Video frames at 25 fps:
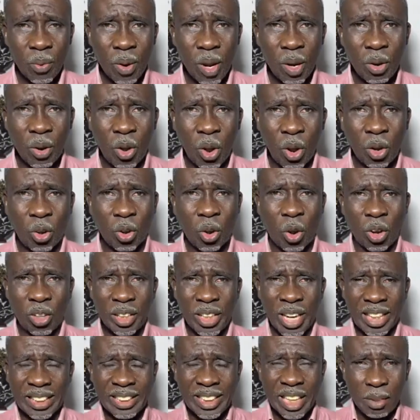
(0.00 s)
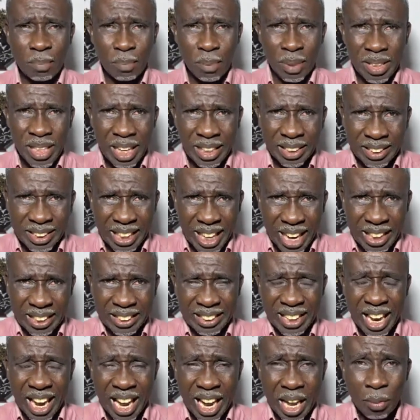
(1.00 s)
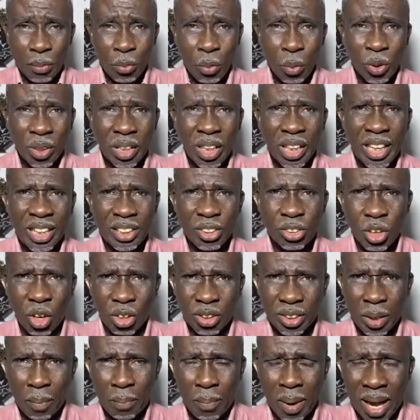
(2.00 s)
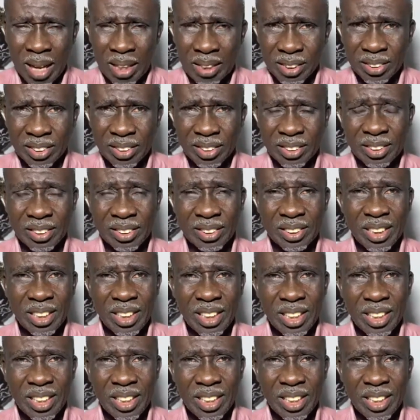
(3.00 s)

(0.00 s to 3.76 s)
When God connected me the third time with late Dr. Miles.